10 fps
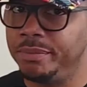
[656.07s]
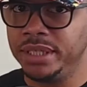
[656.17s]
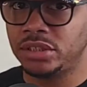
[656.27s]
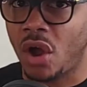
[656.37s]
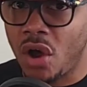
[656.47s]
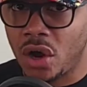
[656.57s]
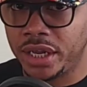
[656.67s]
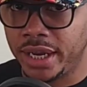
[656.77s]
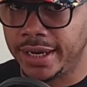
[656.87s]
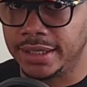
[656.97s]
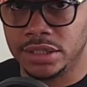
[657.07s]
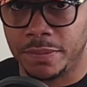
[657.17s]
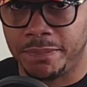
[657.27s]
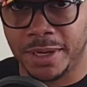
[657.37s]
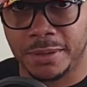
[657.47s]
be talking to
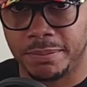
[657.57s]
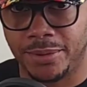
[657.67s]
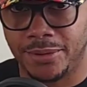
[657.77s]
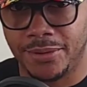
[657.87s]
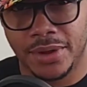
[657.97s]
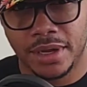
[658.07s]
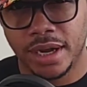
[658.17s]
people